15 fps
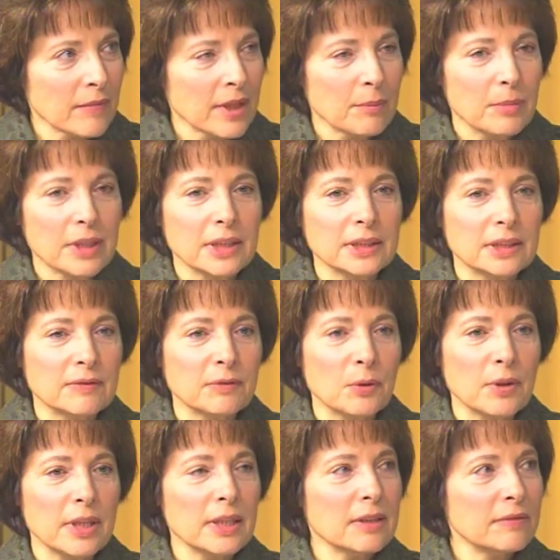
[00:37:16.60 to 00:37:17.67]
Because if you
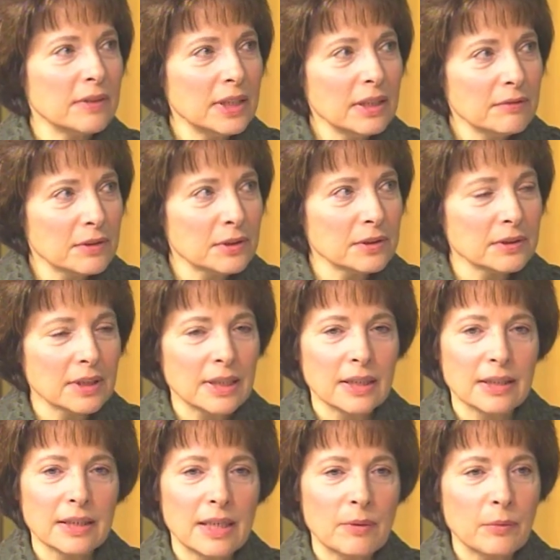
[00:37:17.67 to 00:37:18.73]
think of evil,
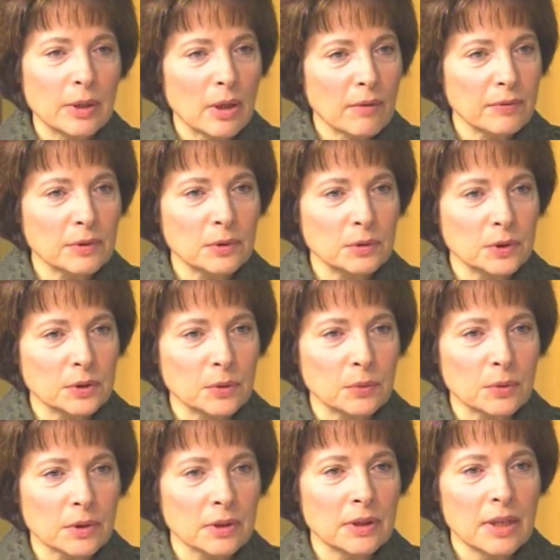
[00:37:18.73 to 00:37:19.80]
and we often use the
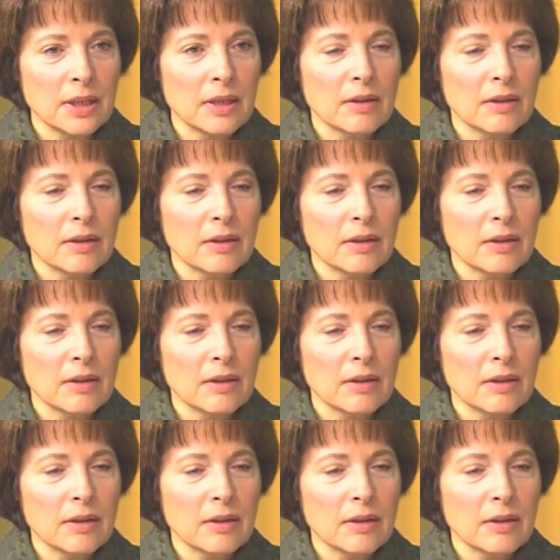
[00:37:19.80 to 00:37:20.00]
word